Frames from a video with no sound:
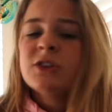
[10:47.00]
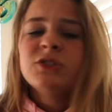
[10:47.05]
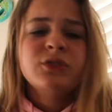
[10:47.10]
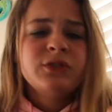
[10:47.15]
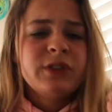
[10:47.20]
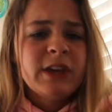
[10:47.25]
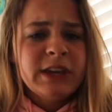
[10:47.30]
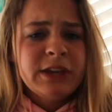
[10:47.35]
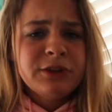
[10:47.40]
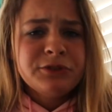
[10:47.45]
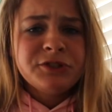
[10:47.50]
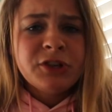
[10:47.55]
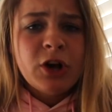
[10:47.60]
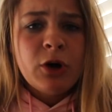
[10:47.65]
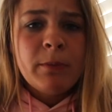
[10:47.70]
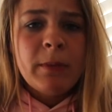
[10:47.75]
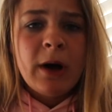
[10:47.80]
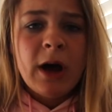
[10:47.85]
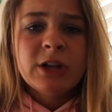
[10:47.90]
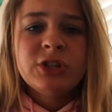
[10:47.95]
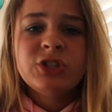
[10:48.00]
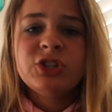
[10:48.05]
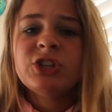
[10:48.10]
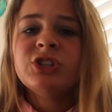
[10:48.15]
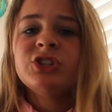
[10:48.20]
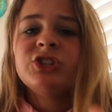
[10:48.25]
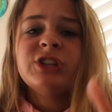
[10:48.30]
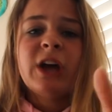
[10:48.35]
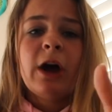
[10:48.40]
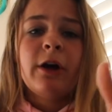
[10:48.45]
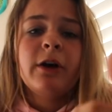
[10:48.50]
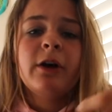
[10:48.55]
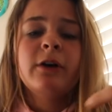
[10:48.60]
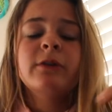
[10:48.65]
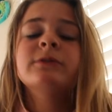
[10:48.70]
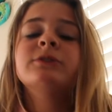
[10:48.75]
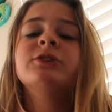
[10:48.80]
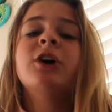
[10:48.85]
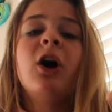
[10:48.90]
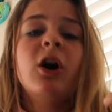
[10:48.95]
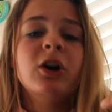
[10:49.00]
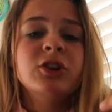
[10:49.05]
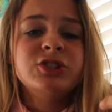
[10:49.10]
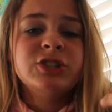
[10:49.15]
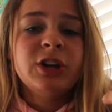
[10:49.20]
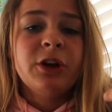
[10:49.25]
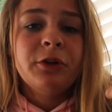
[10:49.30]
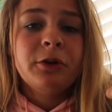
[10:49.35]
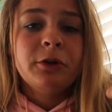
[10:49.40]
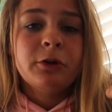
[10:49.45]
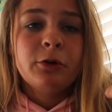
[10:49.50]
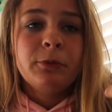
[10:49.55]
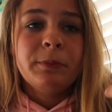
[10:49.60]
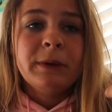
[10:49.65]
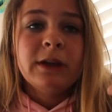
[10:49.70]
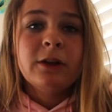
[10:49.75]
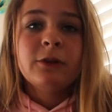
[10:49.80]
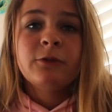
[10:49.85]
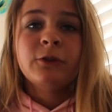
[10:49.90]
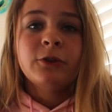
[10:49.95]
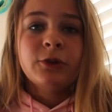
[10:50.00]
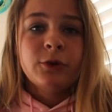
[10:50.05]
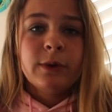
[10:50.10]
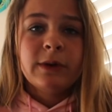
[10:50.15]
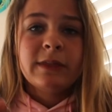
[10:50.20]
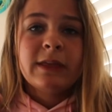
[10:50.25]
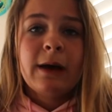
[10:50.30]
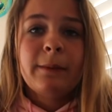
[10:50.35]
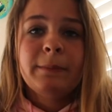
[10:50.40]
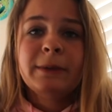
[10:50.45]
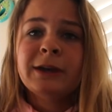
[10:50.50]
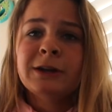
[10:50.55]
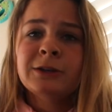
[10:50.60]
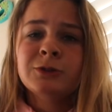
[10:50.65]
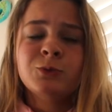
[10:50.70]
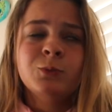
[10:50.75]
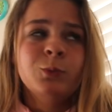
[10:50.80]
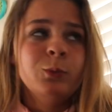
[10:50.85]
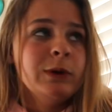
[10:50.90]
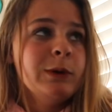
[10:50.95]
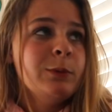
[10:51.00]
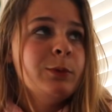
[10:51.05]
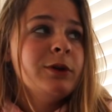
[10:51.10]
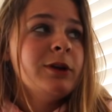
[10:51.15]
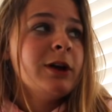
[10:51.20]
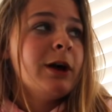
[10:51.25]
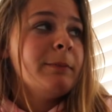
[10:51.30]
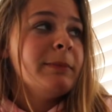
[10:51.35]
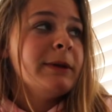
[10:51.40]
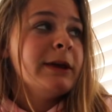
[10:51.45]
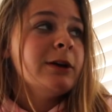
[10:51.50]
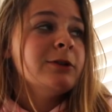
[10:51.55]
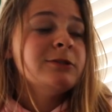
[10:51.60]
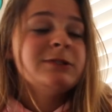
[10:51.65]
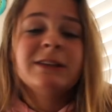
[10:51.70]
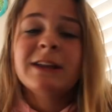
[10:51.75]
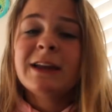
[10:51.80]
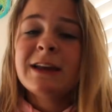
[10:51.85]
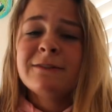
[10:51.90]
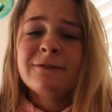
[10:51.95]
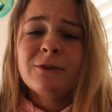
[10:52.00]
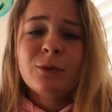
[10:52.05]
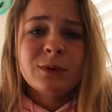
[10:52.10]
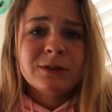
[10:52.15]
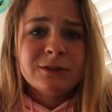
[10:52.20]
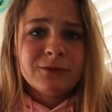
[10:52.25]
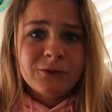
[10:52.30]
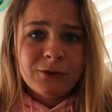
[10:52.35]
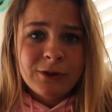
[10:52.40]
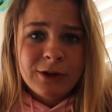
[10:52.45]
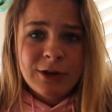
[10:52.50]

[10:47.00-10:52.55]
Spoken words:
thank you so much, and shout out to Aunt Shell and Uncle Peter for doing that, because we would not be here today if it wasn't for